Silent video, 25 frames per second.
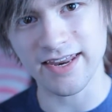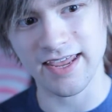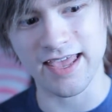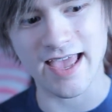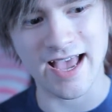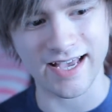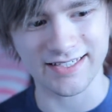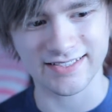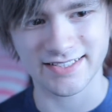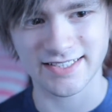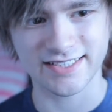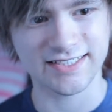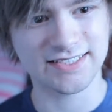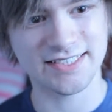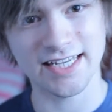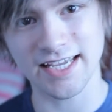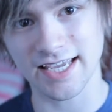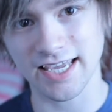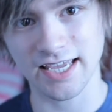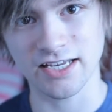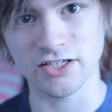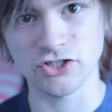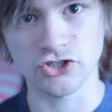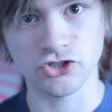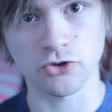It has to
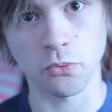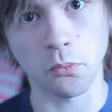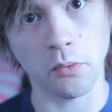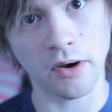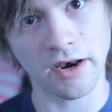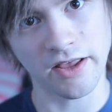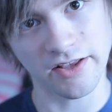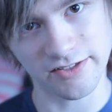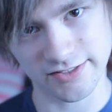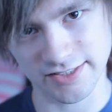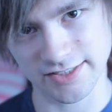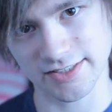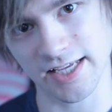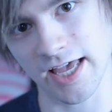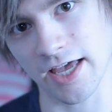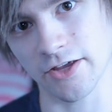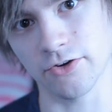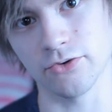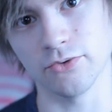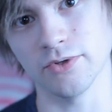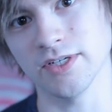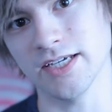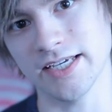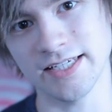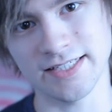stick in someone else's head
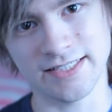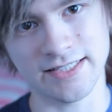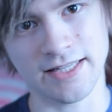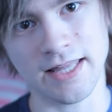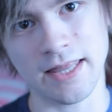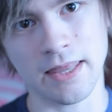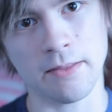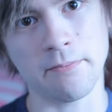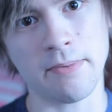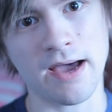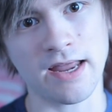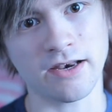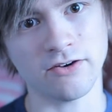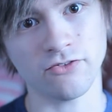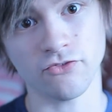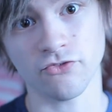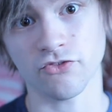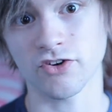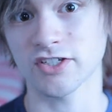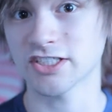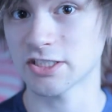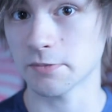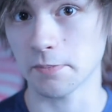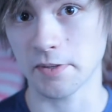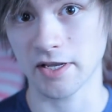who isn't in the band
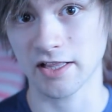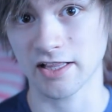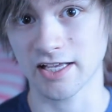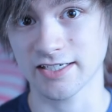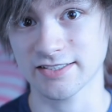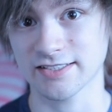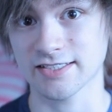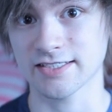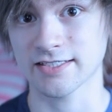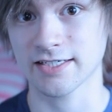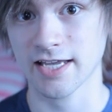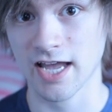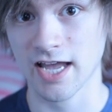for it to be classed as